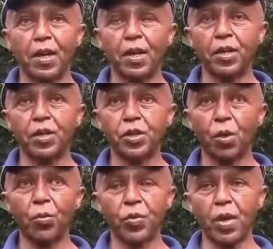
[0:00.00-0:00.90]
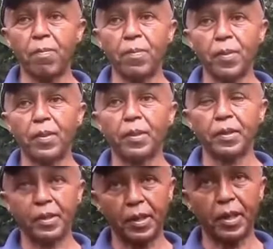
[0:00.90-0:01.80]
and show them,
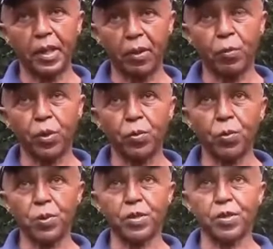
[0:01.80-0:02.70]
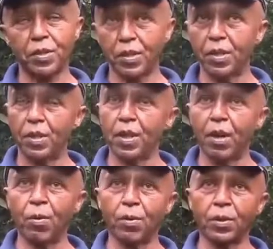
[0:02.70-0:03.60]
and we do it in
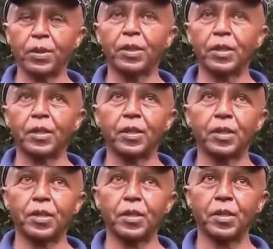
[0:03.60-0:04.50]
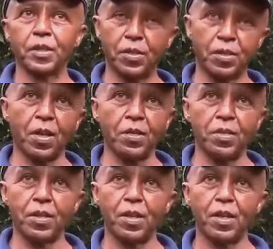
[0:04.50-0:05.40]
our
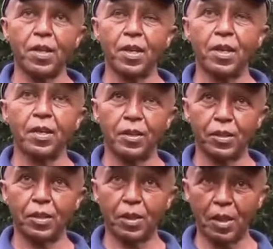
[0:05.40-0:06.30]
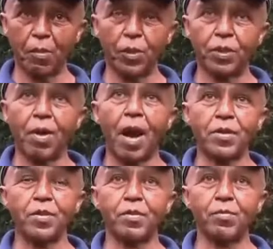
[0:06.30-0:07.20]
estate. We
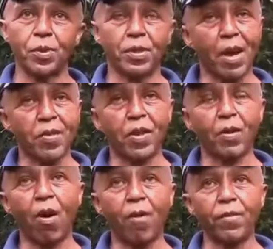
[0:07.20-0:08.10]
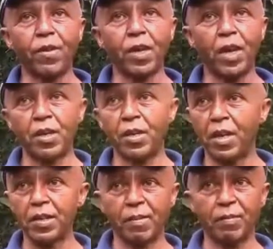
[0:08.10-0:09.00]
dry the coffee, and
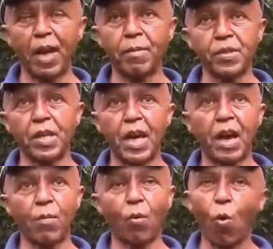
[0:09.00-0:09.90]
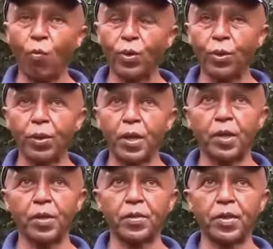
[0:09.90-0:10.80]
sometimes they come over
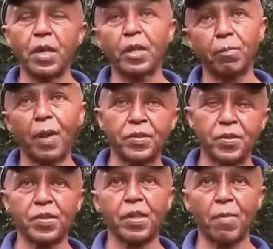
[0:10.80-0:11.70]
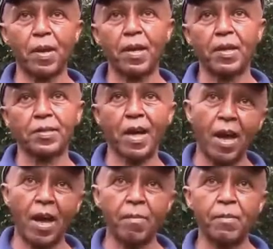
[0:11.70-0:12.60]
and they help us. At the same
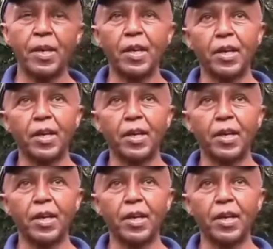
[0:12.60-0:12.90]
time,